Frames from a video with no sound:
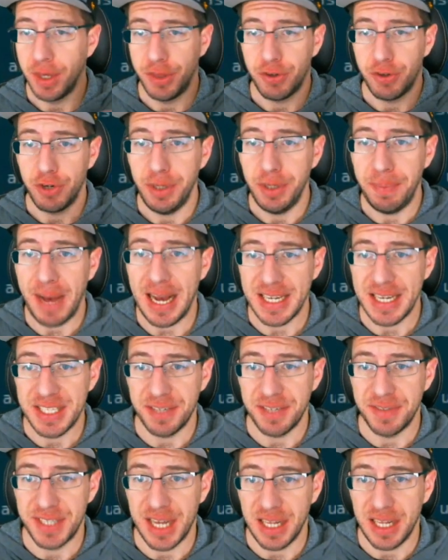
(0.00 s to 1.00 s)
3 packs
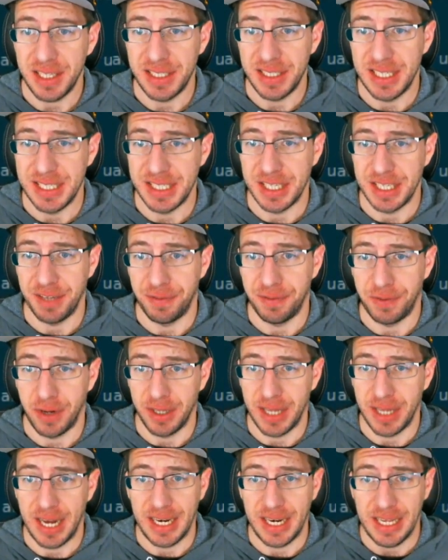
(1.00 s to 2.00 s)
of skeletons in the
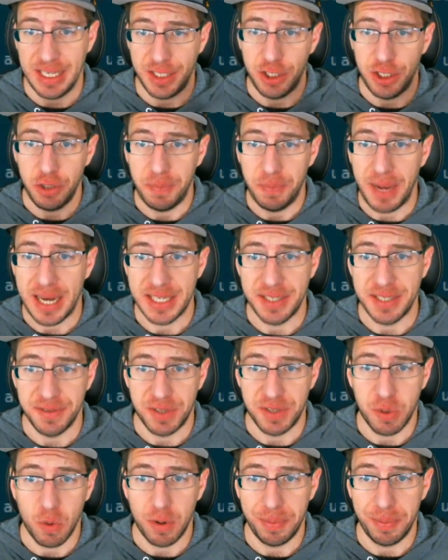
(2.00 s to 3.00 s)
front line and 2 packs of
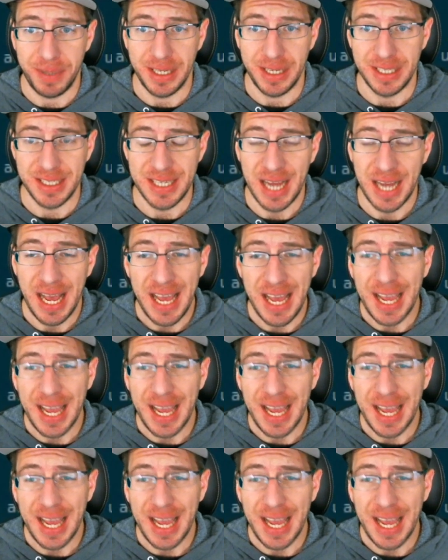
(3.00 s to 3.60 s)
scorpions,